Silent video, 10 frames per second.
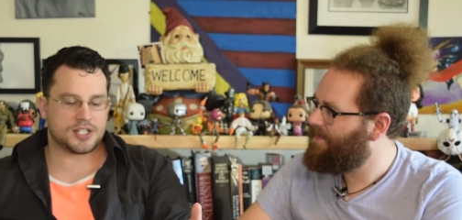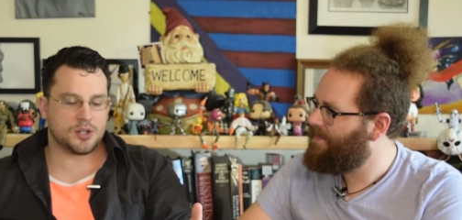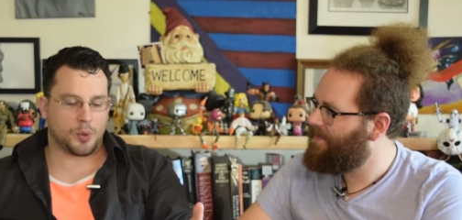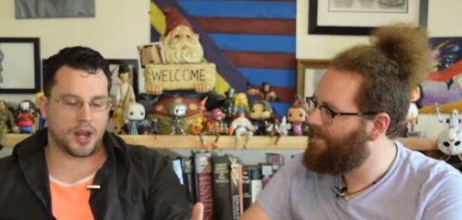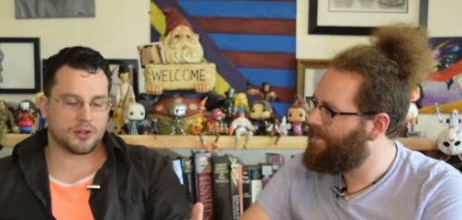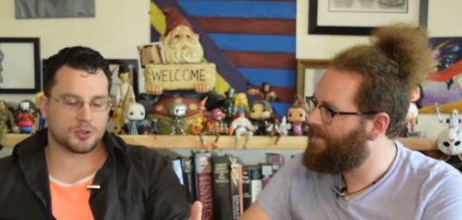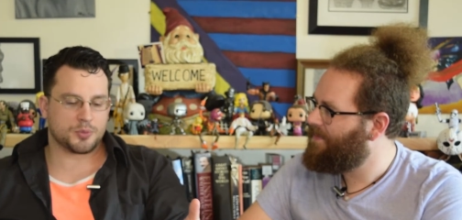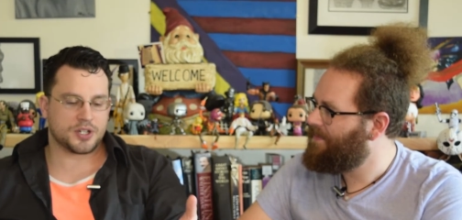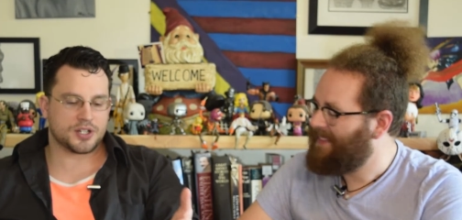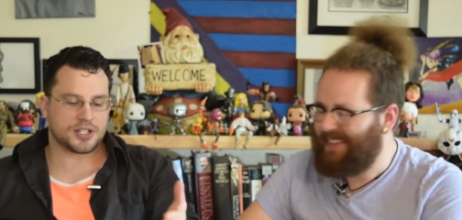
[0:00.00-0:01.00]
Speaker 1: derailed
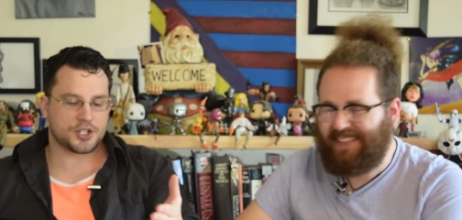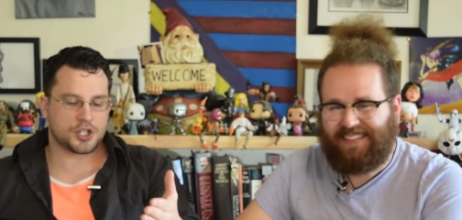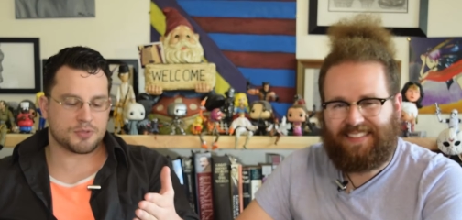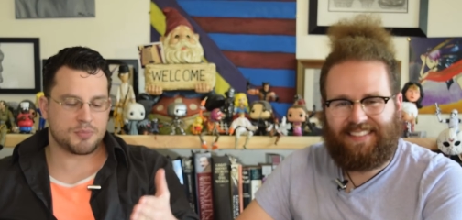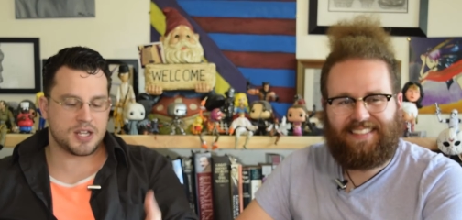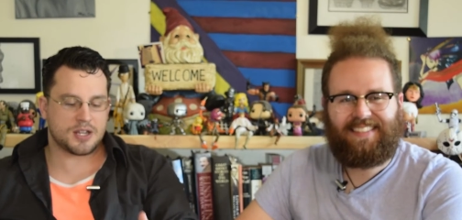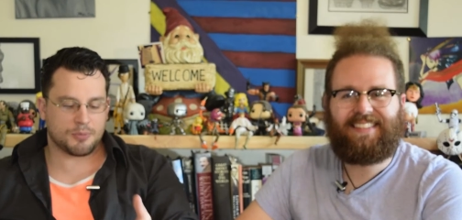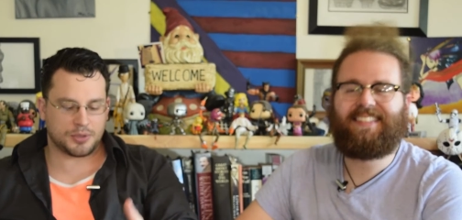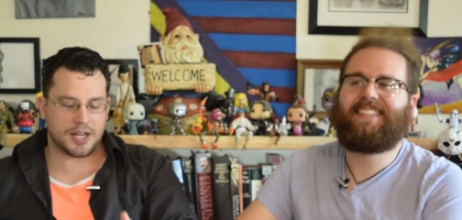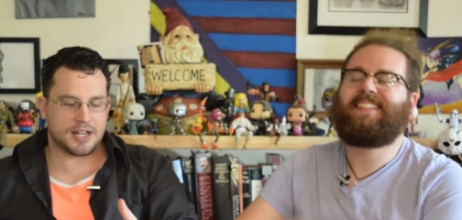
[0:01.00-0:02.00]
because it's just me
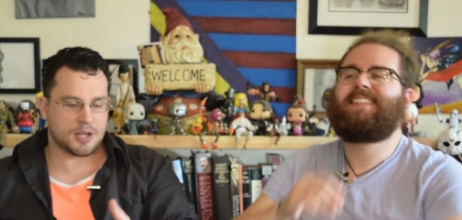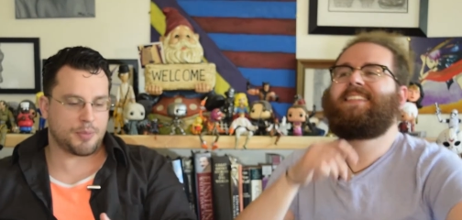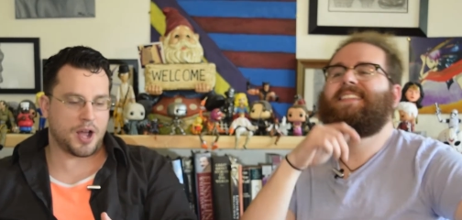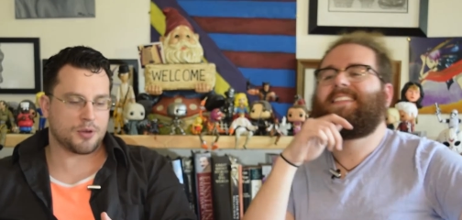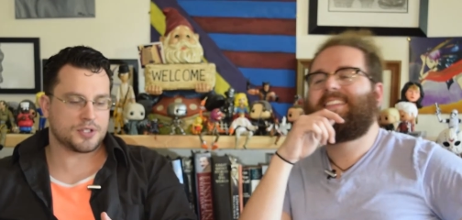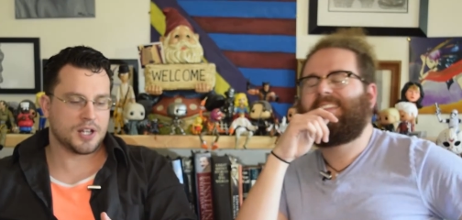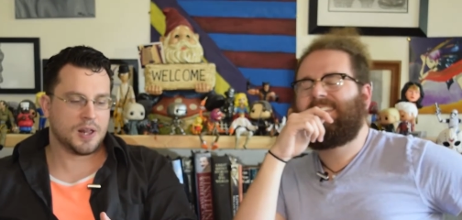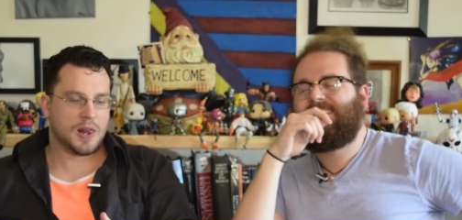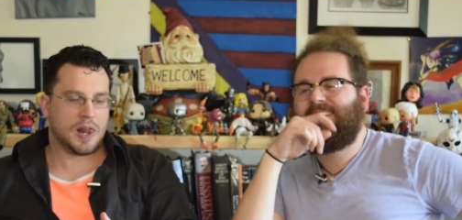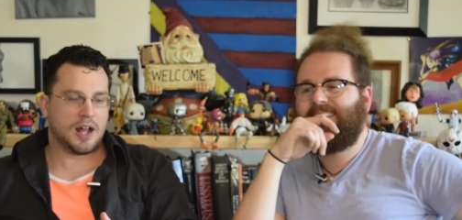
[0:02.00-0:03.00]
complaining about
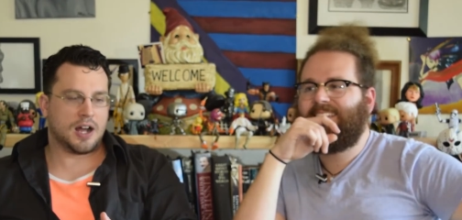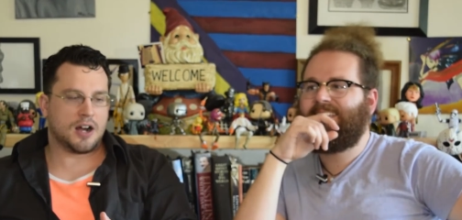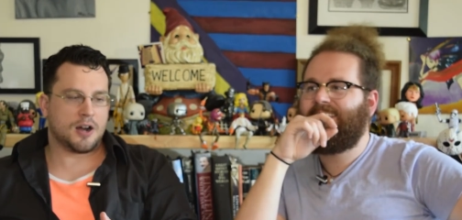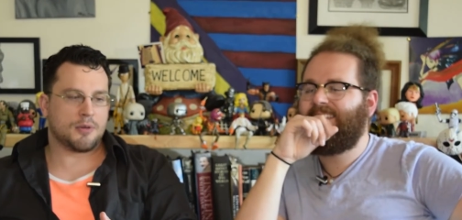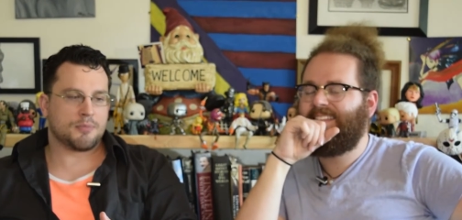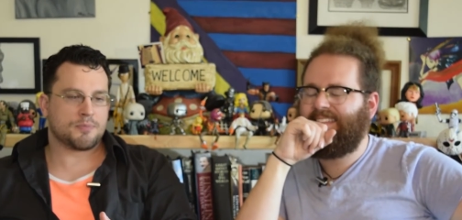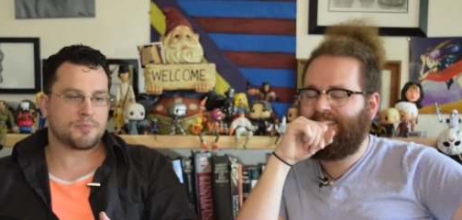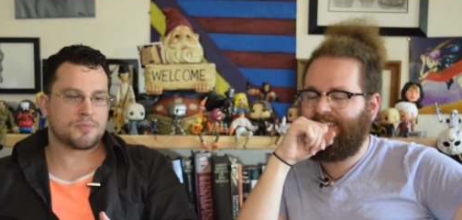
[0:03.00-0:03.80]
um,